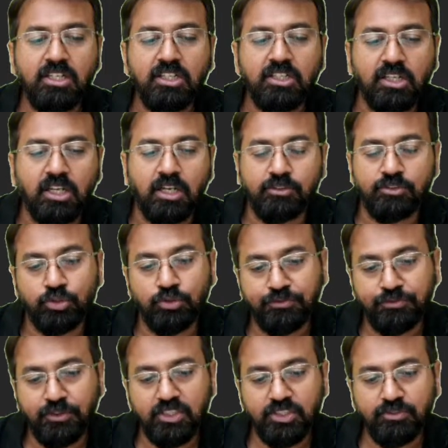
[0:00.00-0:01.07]
So
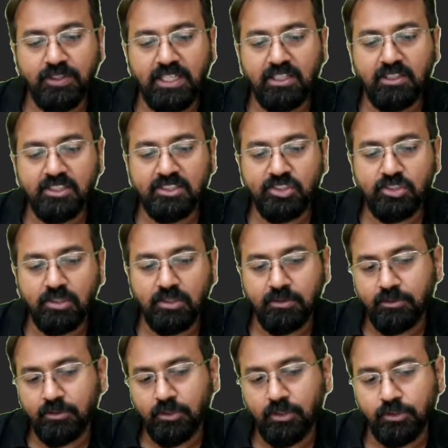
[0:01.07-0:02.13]
first we'll learn
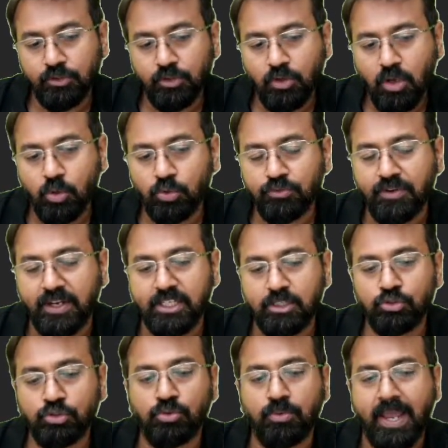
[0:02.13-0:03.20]
how to find out
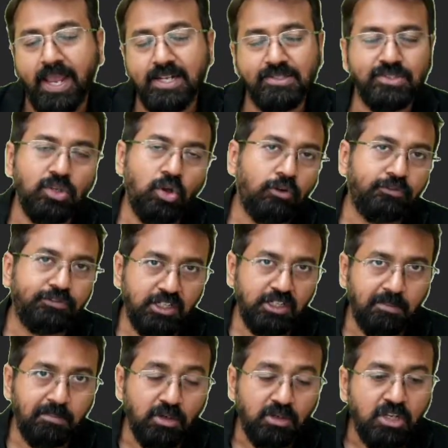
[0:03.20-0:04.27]
squares of the number.